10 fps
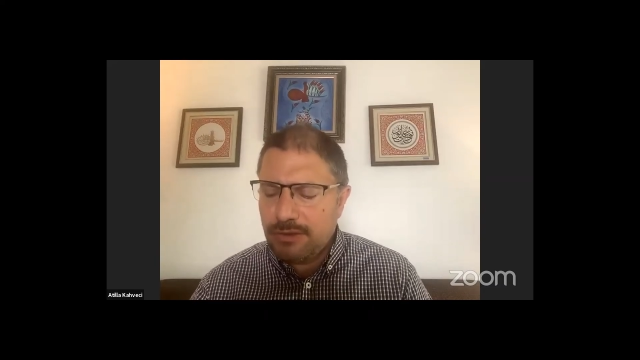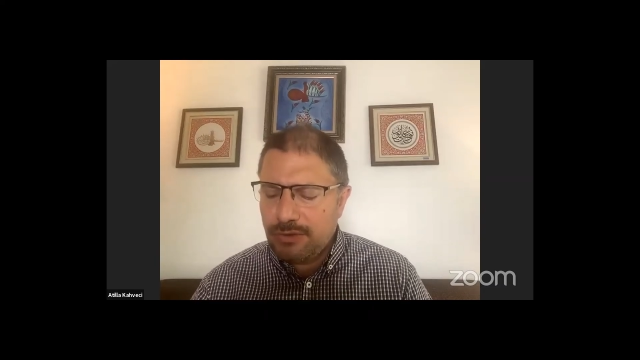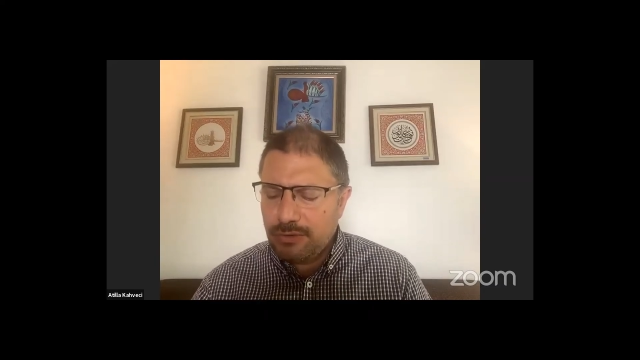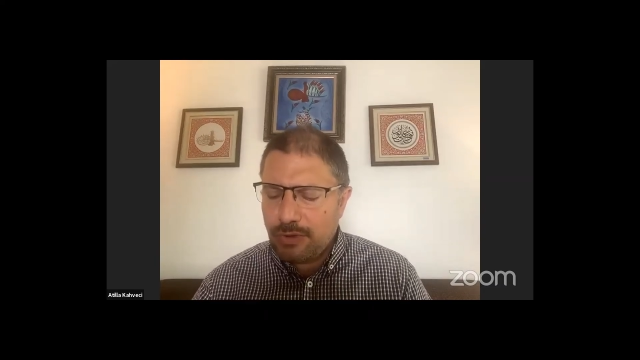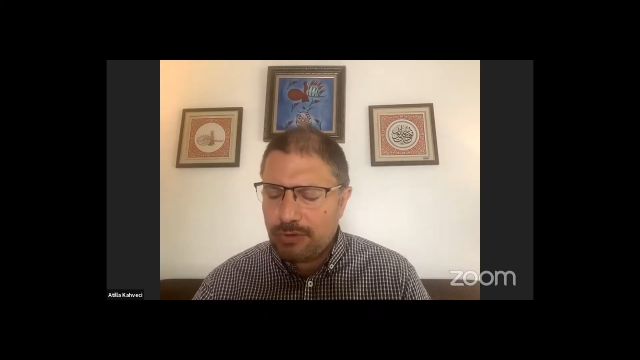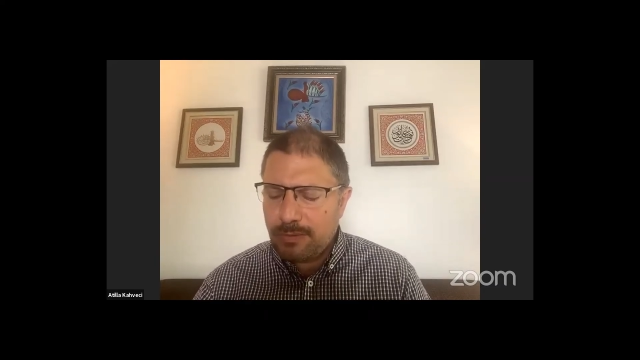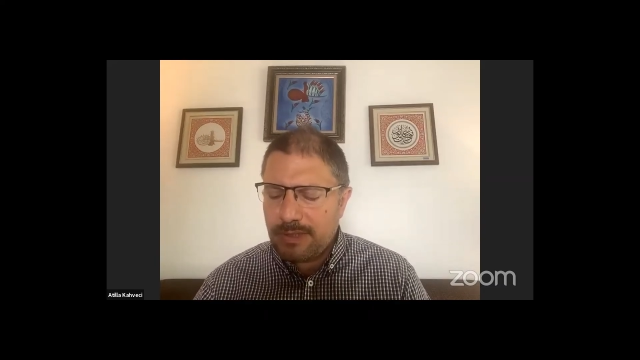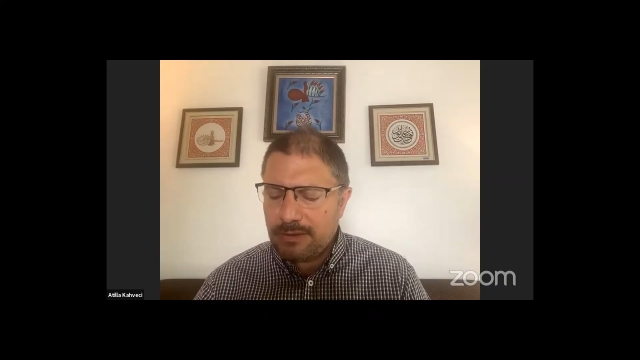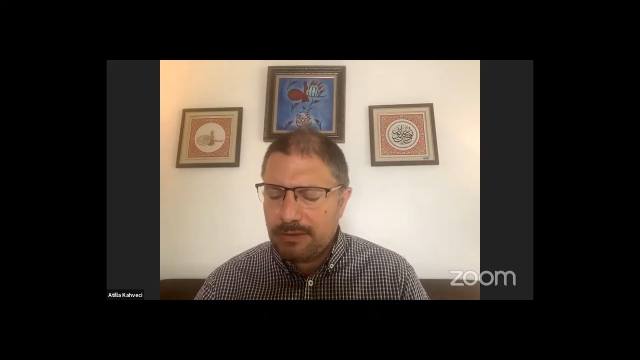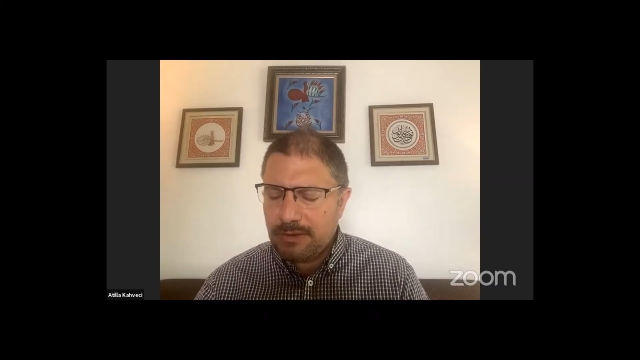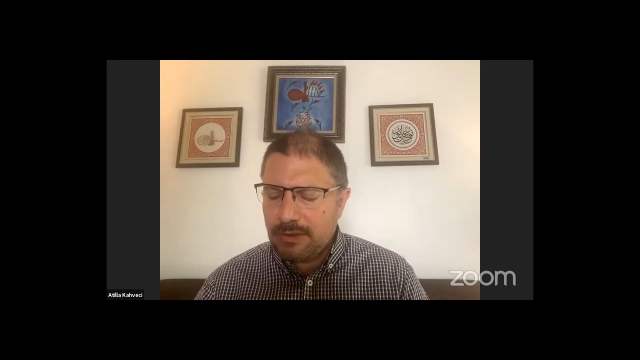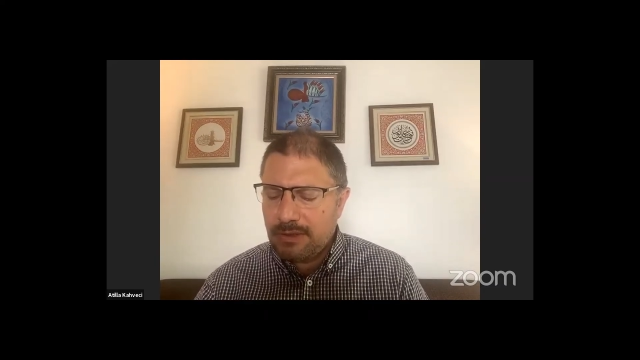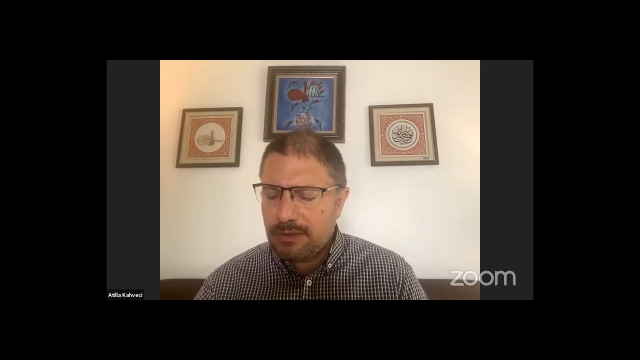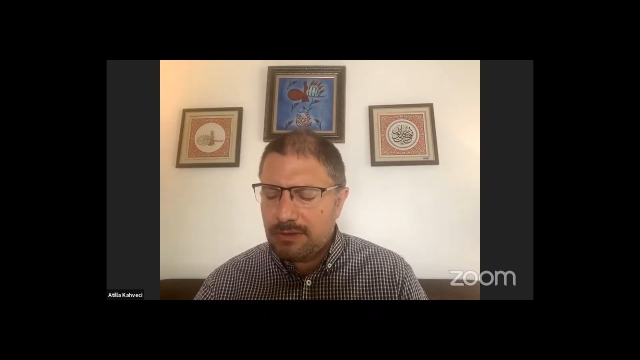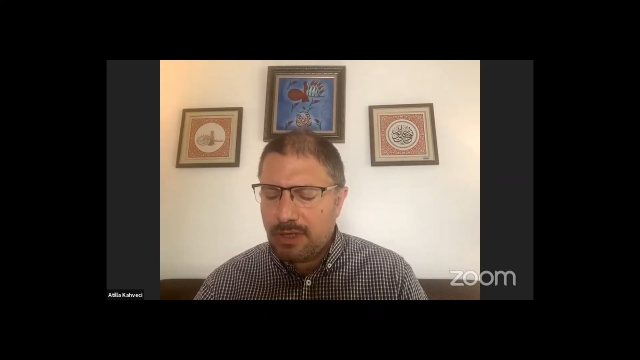you talked about
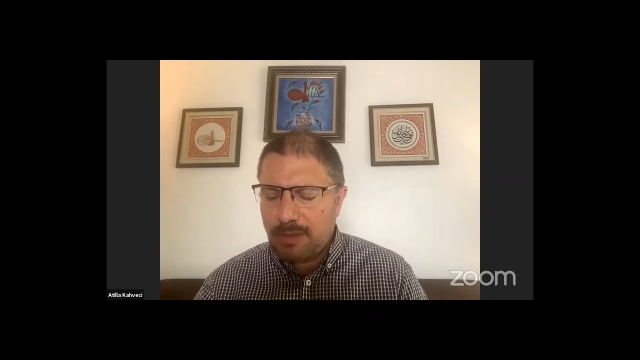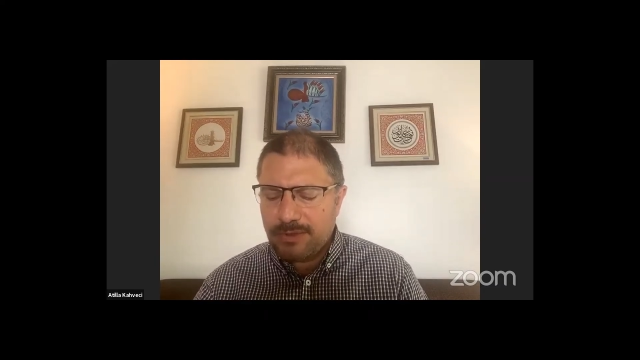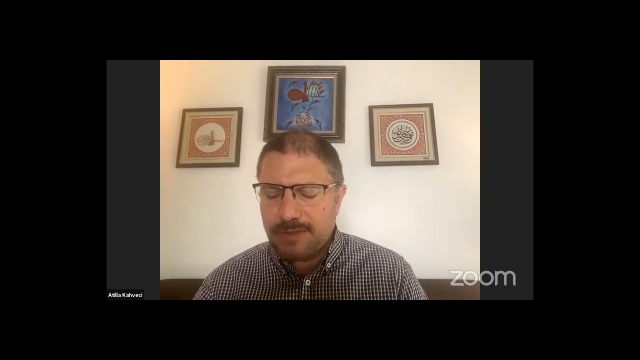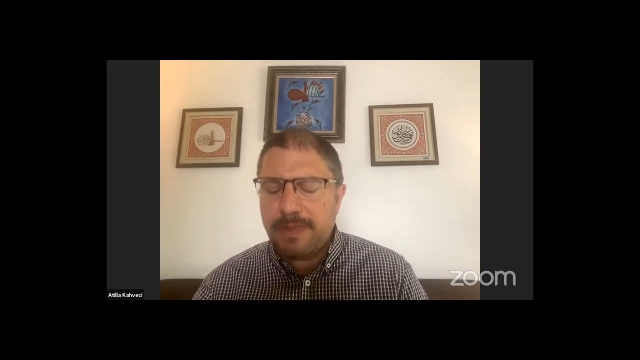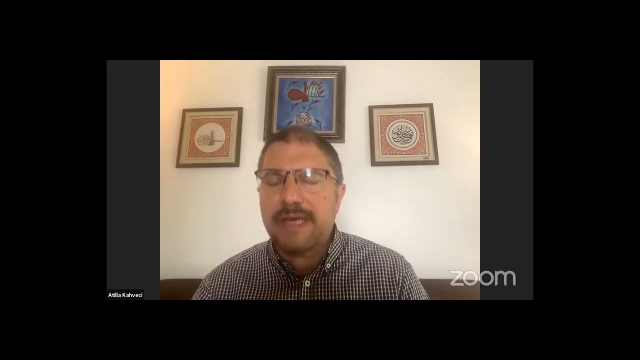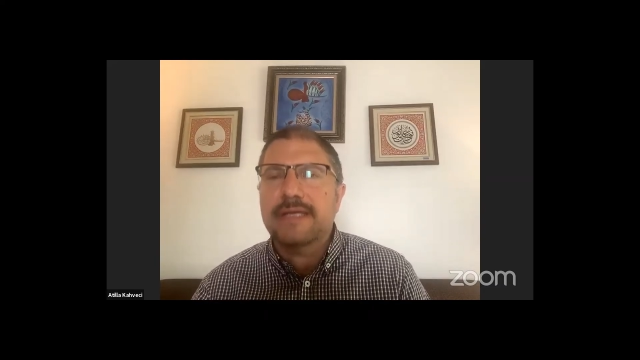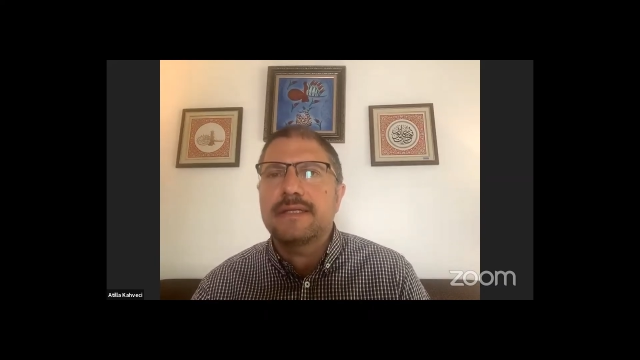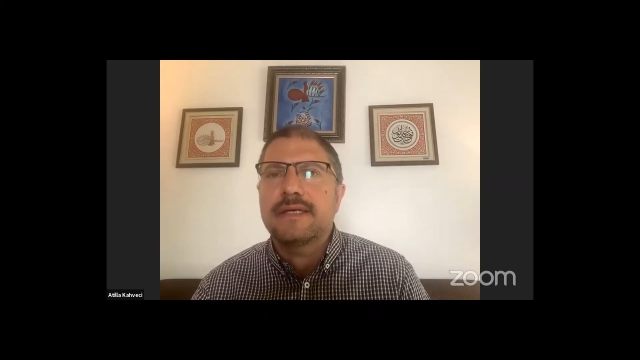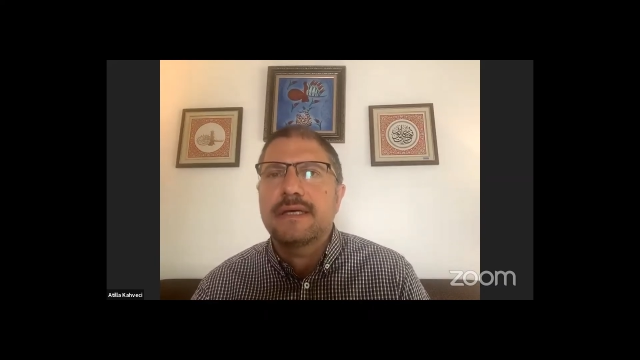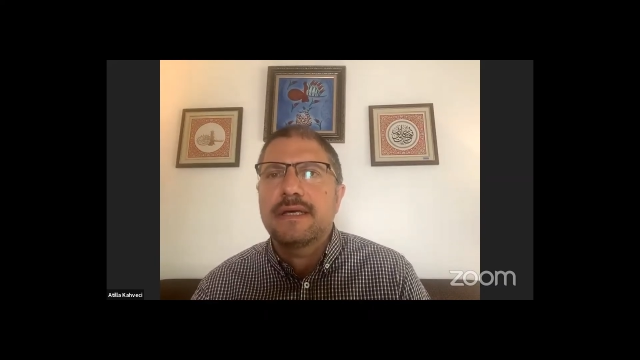Thomas Mann